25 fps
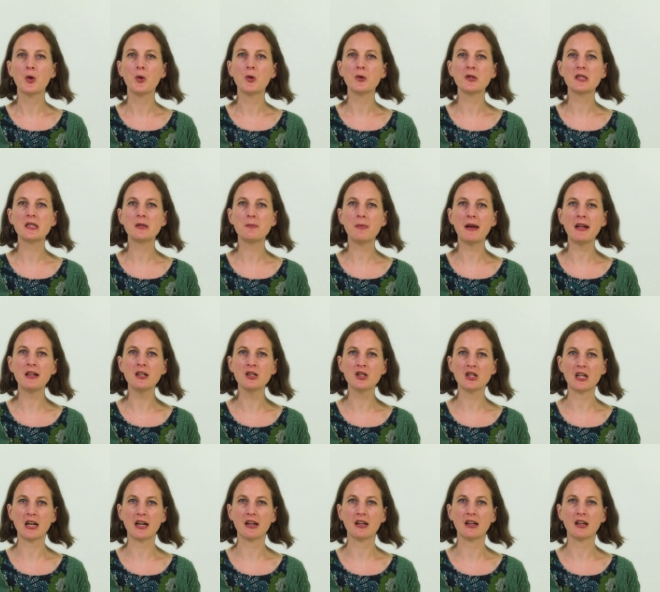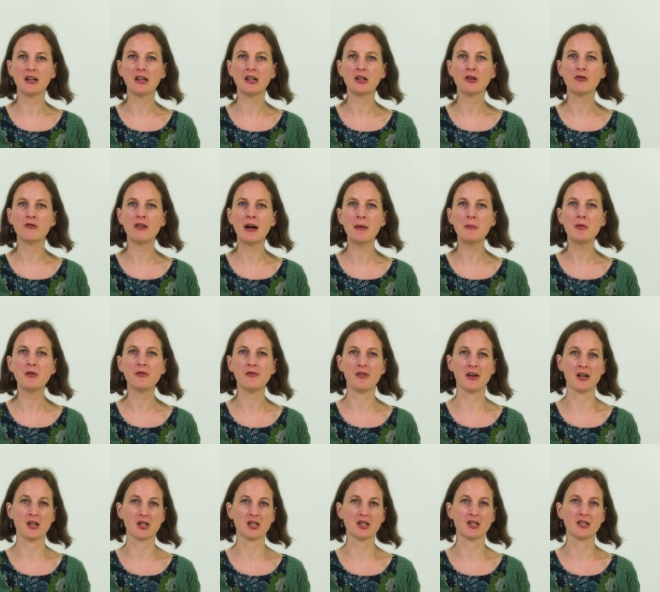or spell checker and grammar
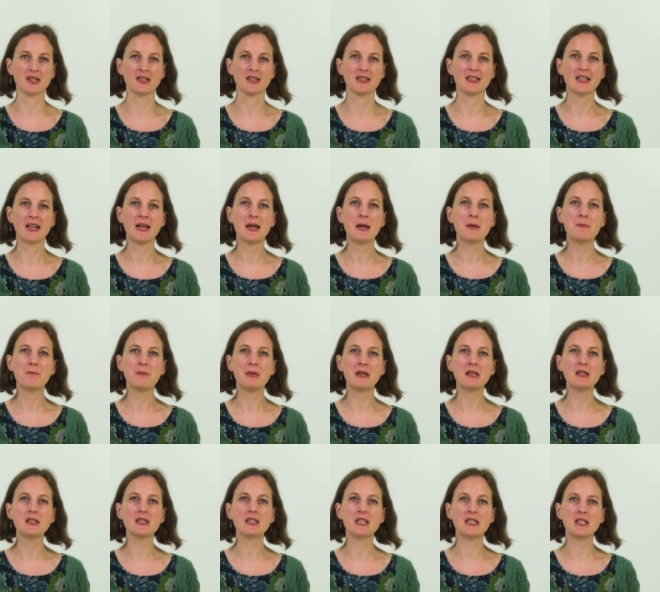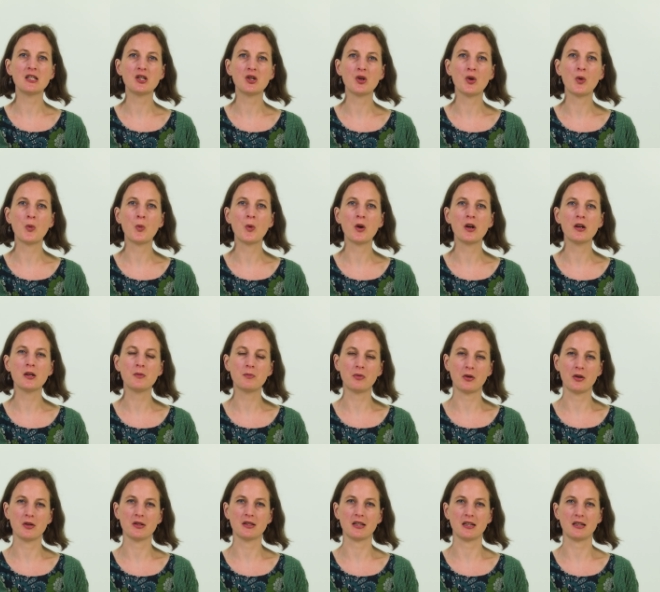functions built into your word
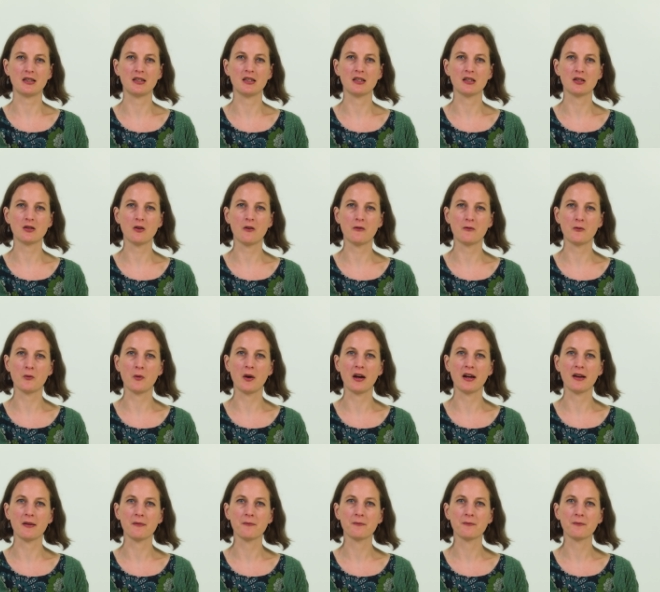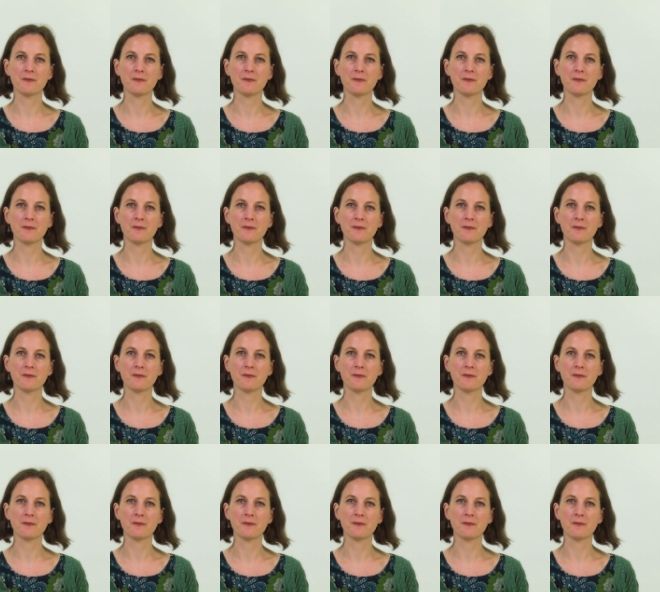processing software.